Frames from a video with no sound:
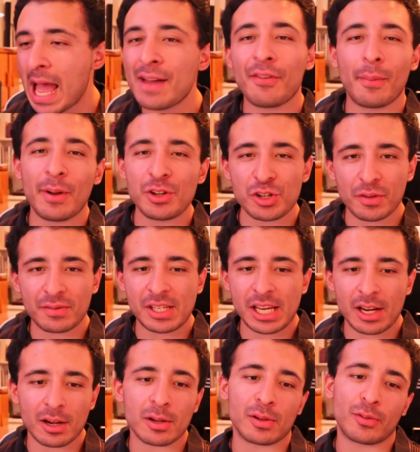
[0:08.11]
have a bunch of
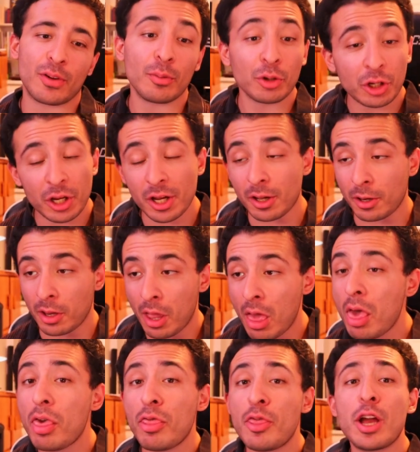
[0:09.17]
tiers from good,
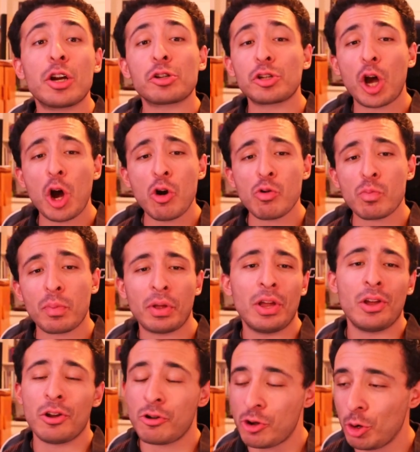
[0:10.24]
there's hope,
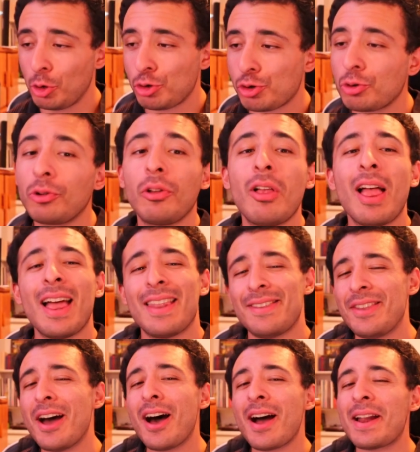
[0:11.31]
neutral,
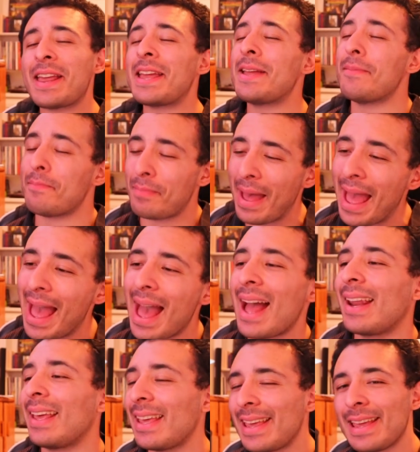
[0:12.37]
naughty,
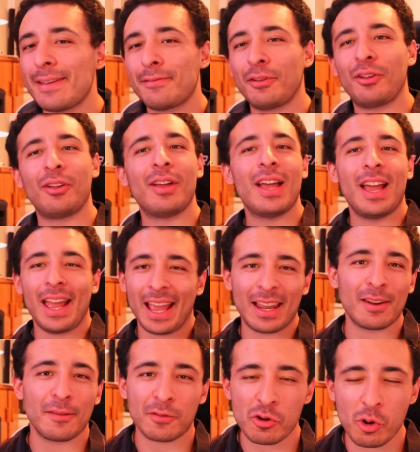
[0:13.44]
bad, evil,
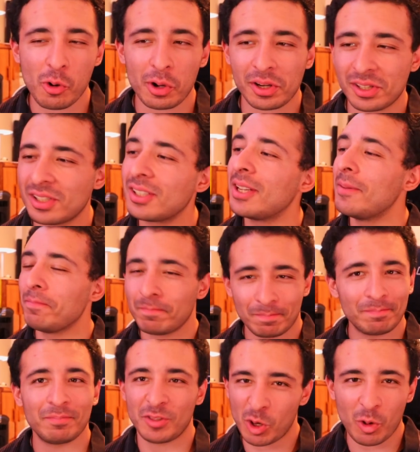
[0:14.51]
and of course,
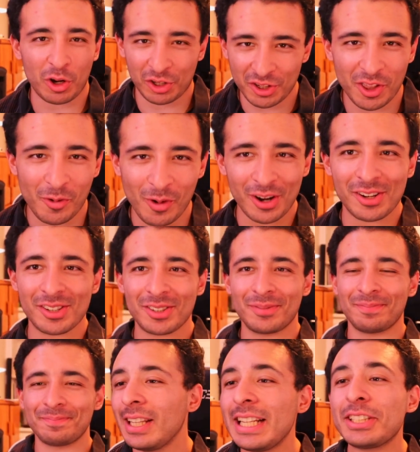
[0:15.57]
the worst the worst.
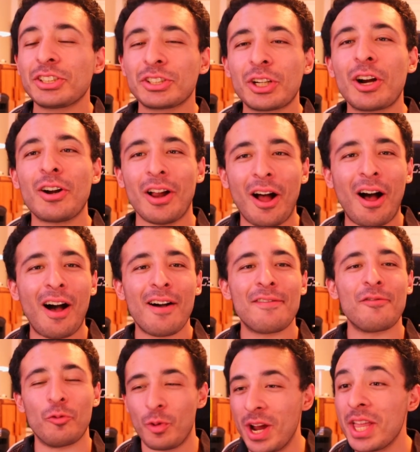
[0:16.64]
Let's start
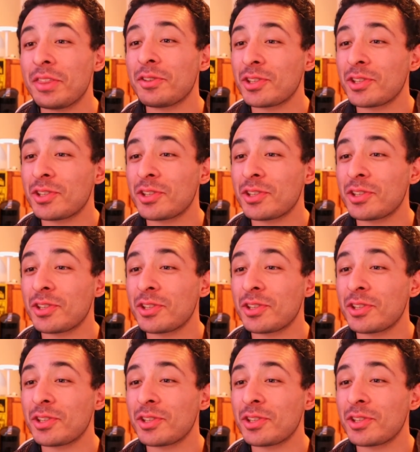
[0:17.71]
off with